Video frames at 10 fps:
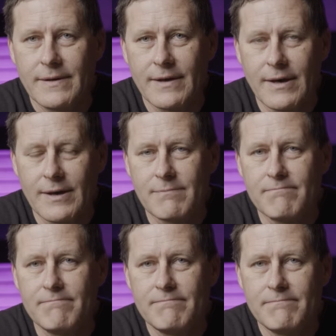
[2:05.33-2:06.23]
We
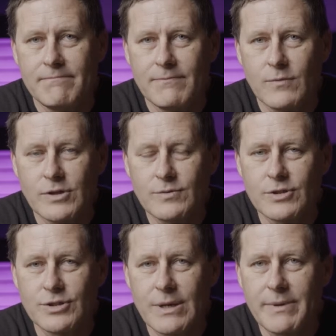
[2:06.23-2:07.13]
just
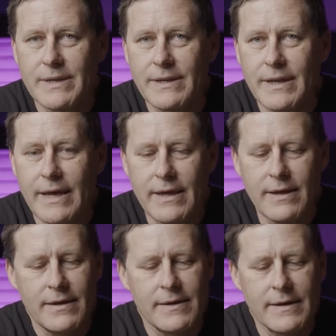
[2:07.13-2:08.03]
want to jump in
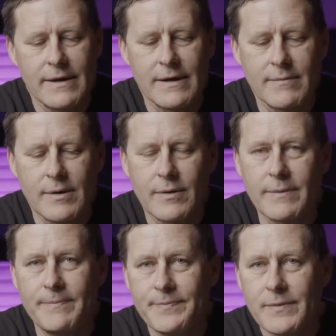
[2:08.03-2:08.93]
today. I
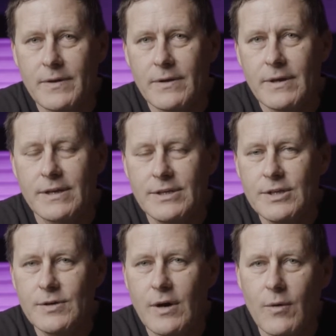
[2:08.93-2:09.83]
want to
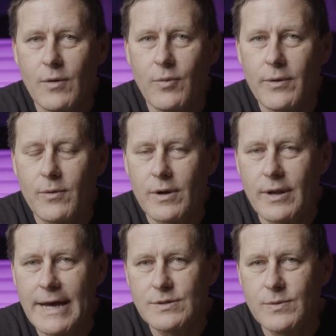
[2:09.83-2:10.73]
continue on with where we were
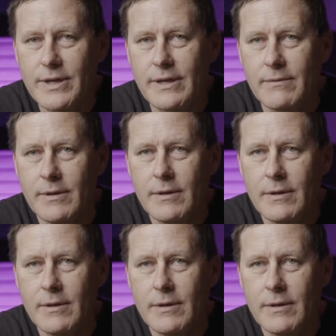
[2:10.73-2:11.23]
last week.